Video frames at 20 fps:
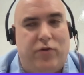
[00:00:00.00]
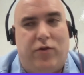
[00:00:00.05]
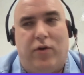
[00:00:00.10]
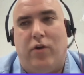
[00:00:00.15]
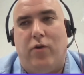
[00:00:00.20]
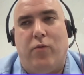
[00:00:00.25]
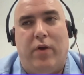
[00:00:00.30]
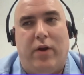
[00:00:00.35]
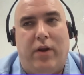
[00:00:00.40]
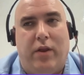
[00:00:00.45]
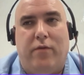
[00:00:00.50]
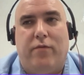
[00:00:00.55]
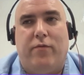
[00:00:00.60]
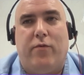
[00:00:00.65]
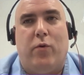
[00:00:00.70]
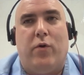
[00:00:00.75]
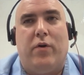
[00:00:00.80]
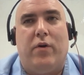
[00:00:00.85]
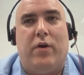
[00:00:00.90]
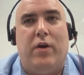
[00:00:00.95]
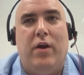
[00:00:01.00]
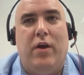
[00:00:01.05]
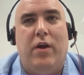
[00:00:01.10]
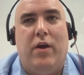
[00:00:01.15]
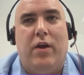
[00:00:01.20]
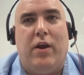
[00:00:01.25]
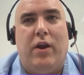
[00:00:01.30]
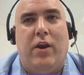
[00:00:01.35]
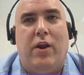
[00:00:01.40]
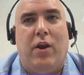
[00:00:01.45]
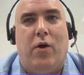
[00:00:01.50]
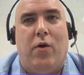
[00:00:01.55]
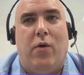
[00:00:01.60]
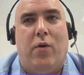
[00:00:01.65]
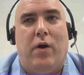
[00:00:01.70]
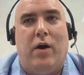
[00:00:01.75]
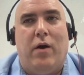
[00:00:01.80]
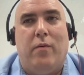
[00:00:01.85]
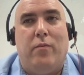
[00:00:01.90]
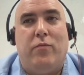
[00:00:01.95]
Are you ready for, you know,
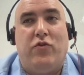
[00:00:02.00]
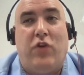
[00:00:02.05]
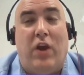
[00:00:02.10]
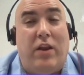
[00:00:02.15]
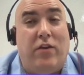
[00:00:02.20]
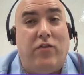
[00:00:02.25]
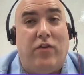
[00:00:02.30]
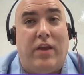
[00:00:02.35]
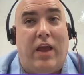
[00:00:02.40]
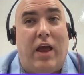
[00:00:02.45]
changing